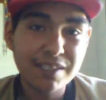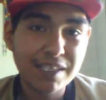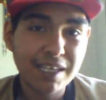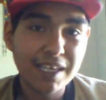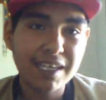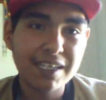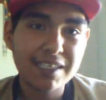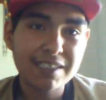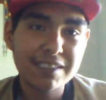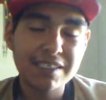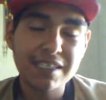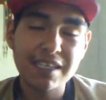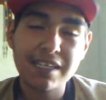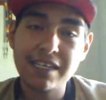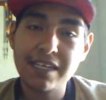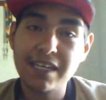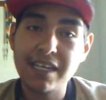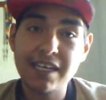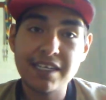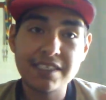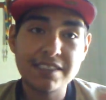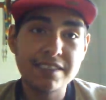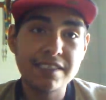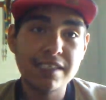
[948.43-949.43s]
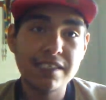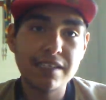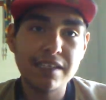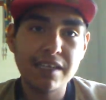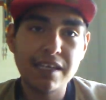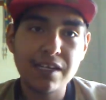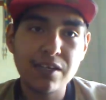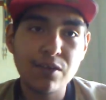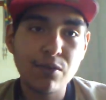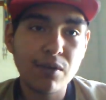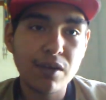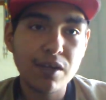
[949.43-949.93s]
Thanks. Like I said,
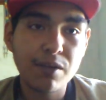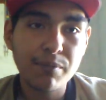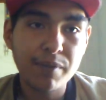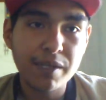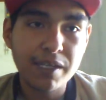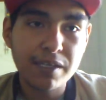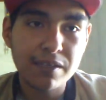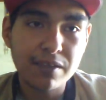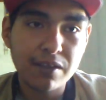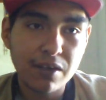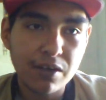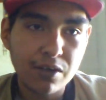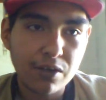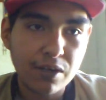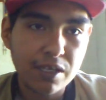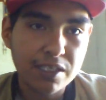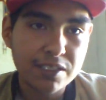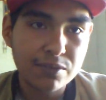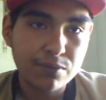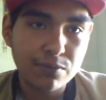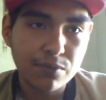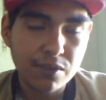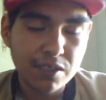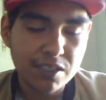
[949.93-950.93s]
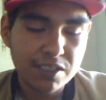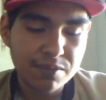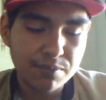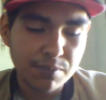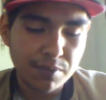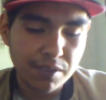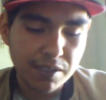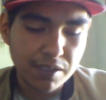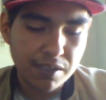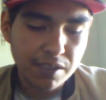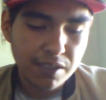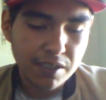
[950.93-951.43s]
I didn't want to make it longer as it was,
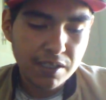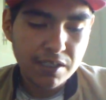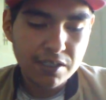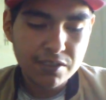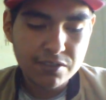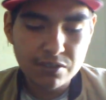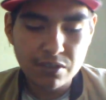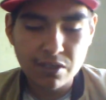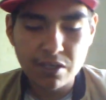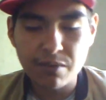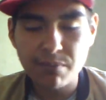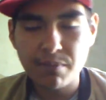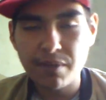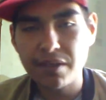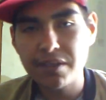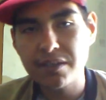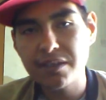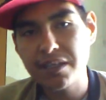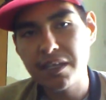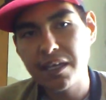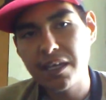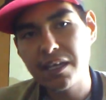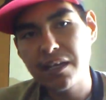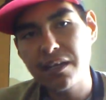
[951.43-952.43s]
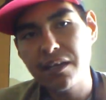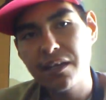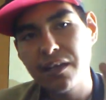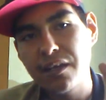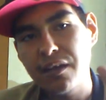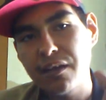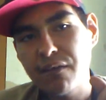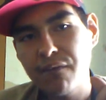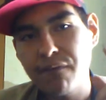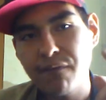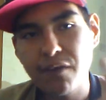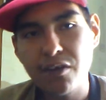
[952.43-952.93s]
but sorry about that.
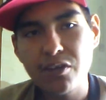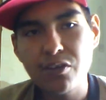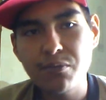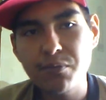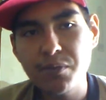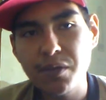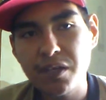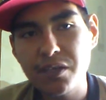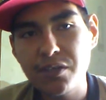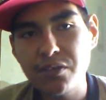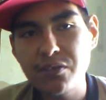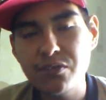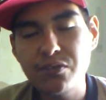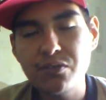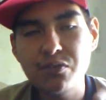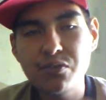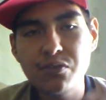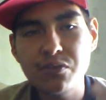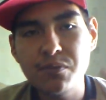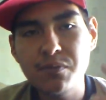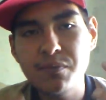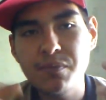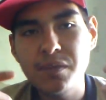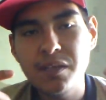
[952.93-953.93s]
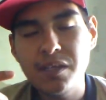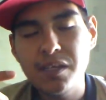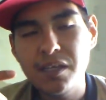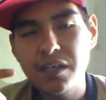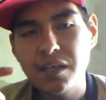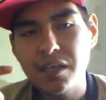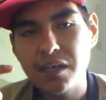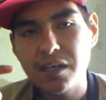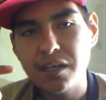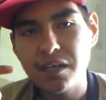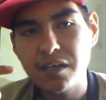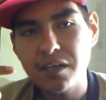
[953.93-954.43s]
Follow me on YouTube.
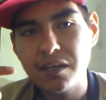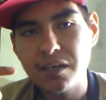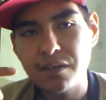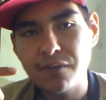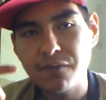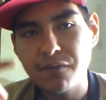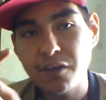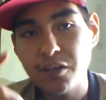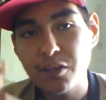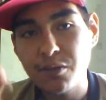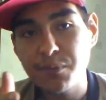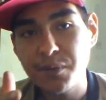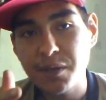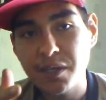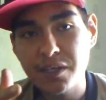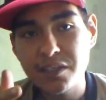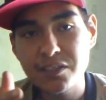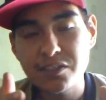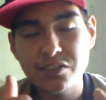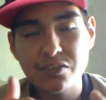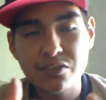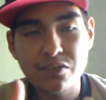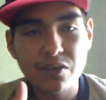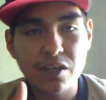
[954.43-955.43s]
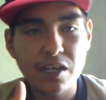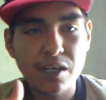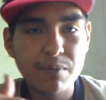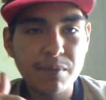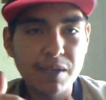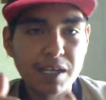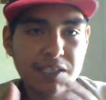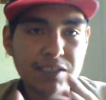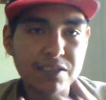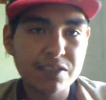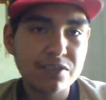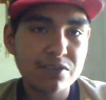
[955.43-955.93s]
Follow me on
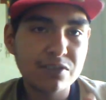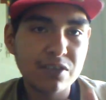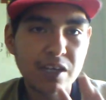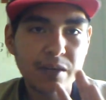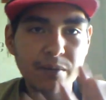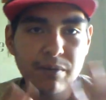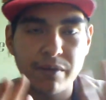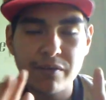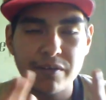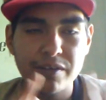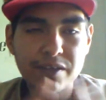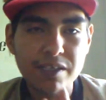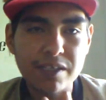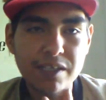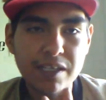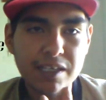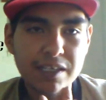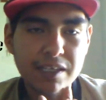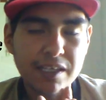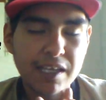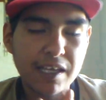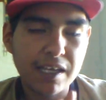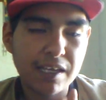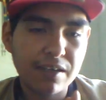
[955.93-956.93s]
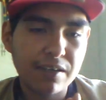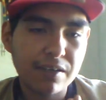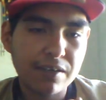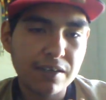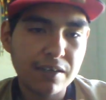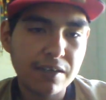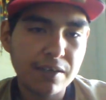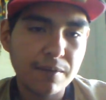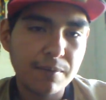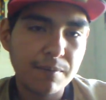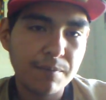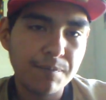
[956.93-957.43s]
Instagram. Like, subscribe, everything like that.
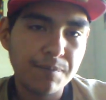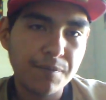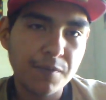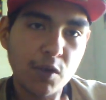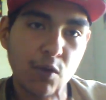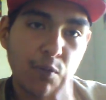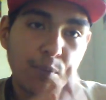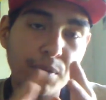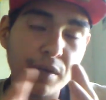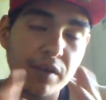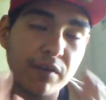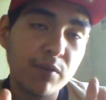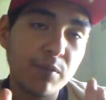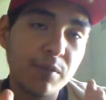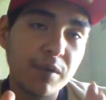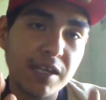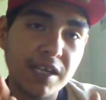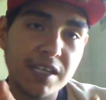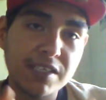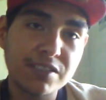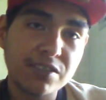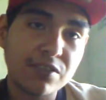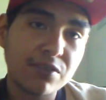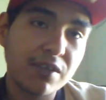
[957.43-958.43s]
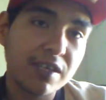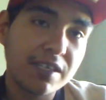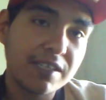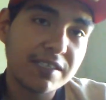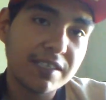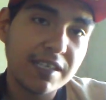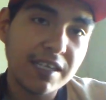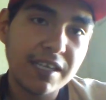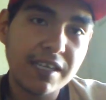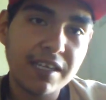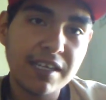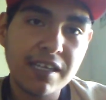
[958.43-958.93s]
Hope everybody has a
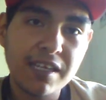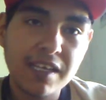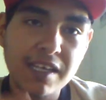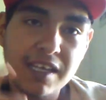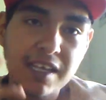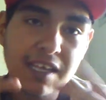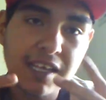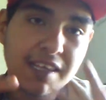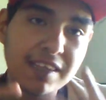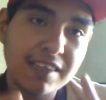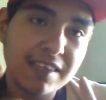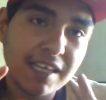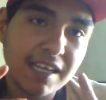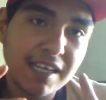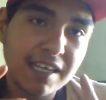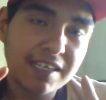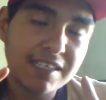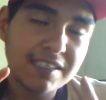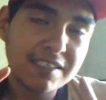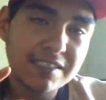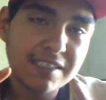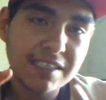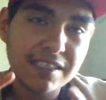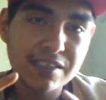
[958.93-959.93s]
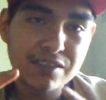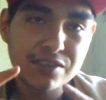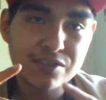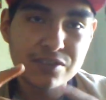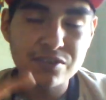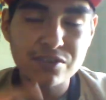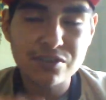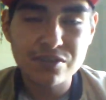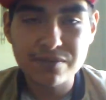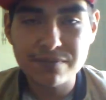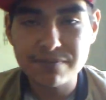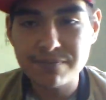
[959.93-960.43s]
great day. Thanks,
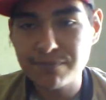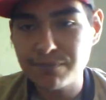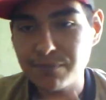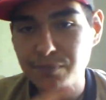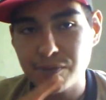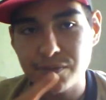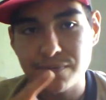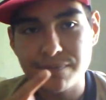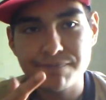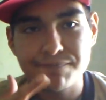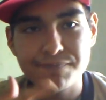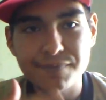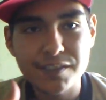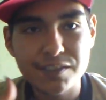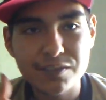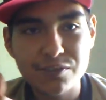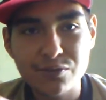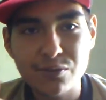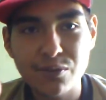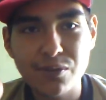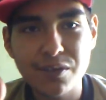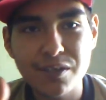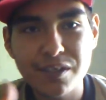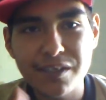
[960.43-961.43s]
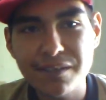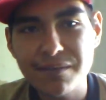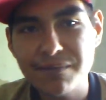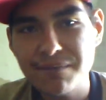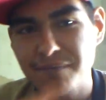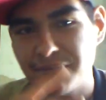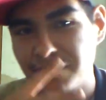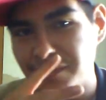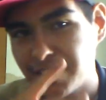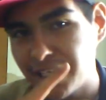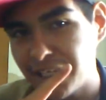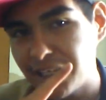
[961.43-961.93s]
and enjoy
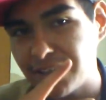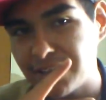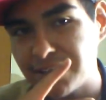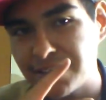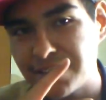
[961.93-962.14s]
later.